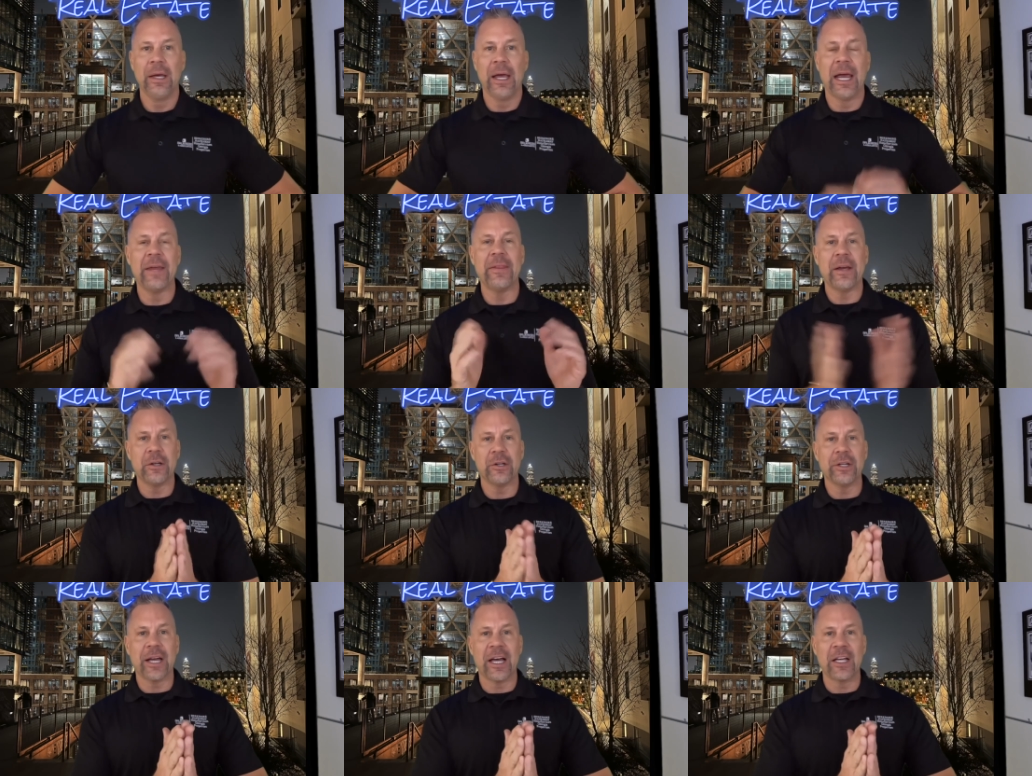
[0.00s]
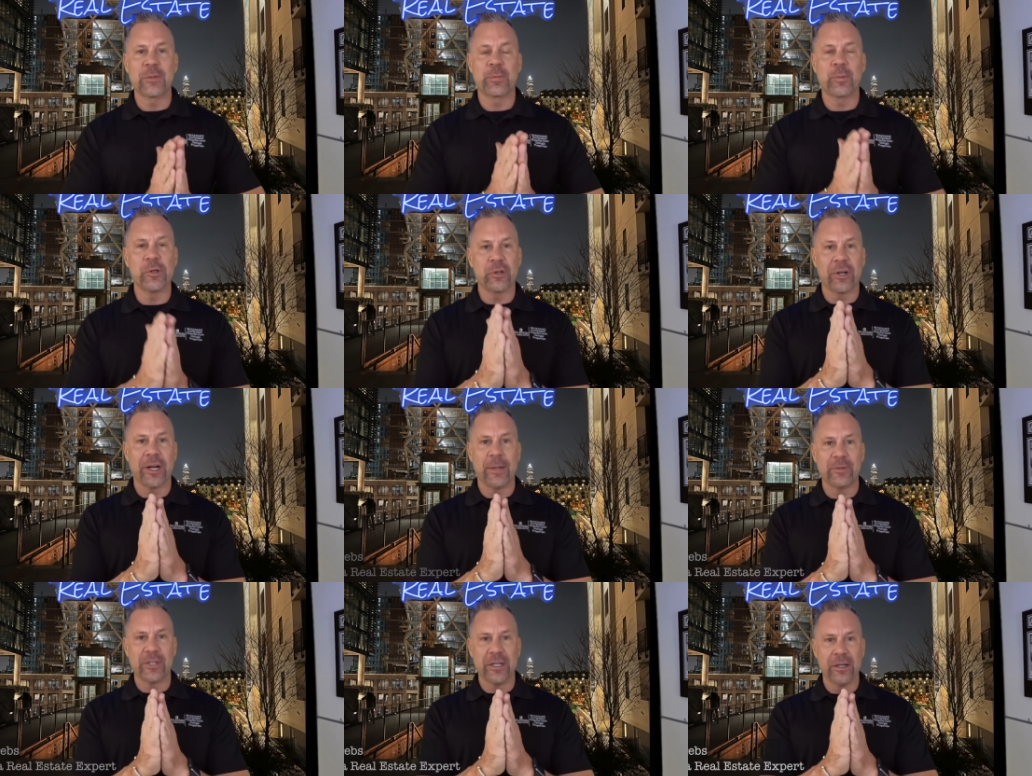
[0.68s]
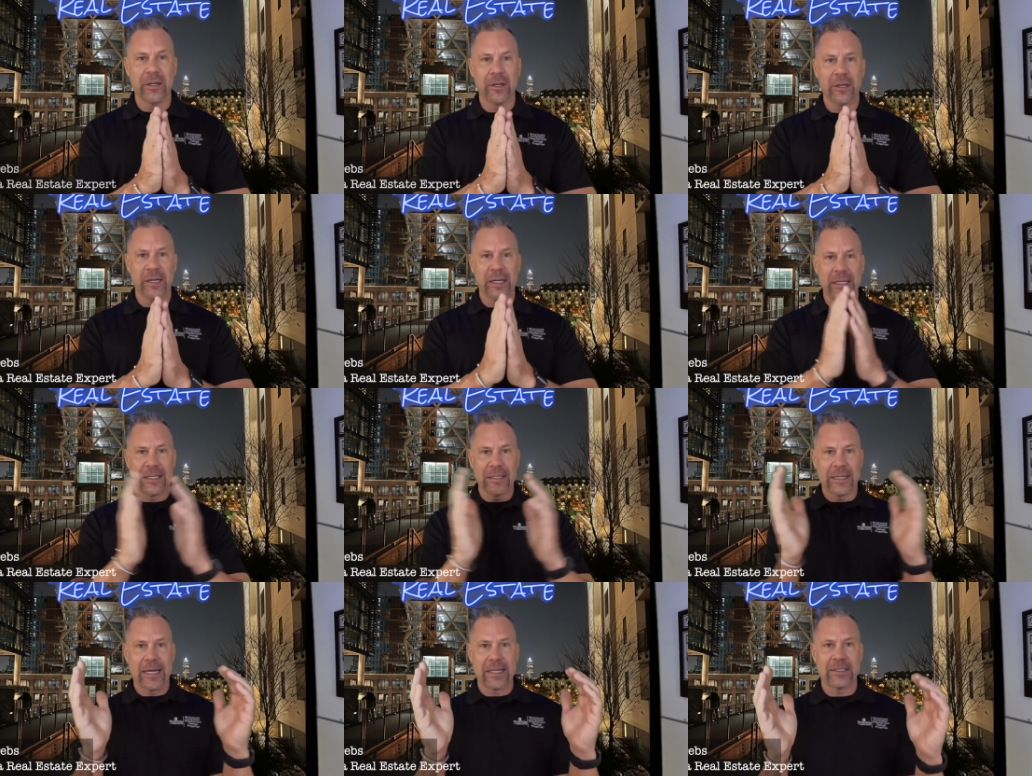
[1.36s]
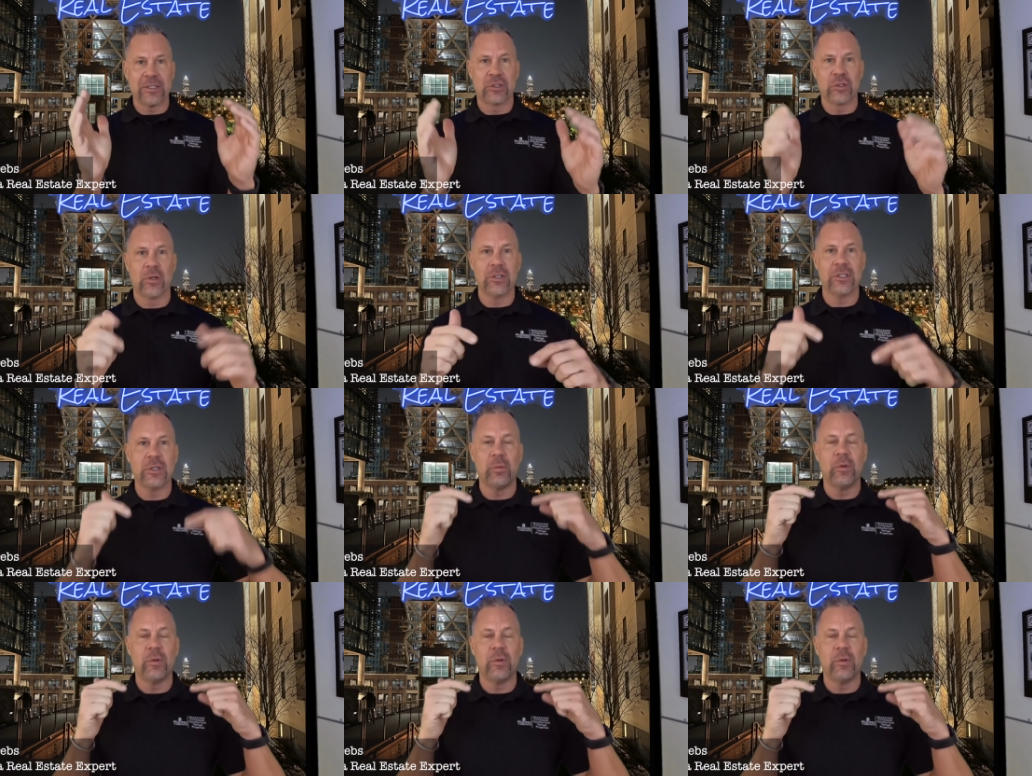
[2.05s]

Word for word: Hey there, you guys. Bru Krebs here in Atlanta, Georgia,